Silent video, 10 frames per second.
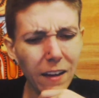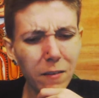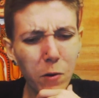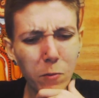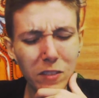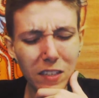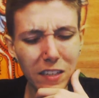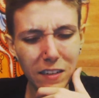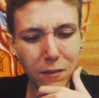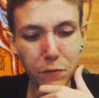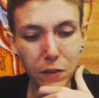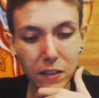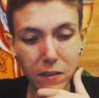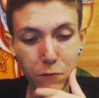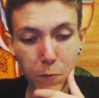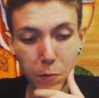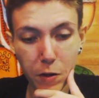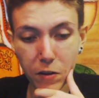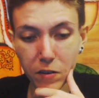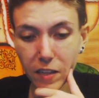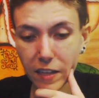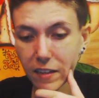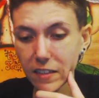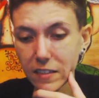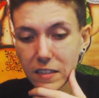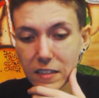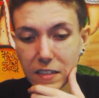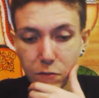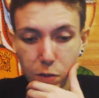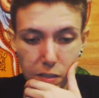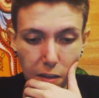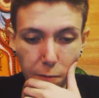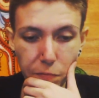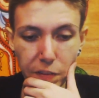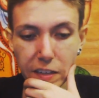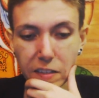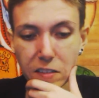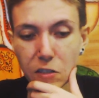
I'm almost getting a feeling from her like this is even something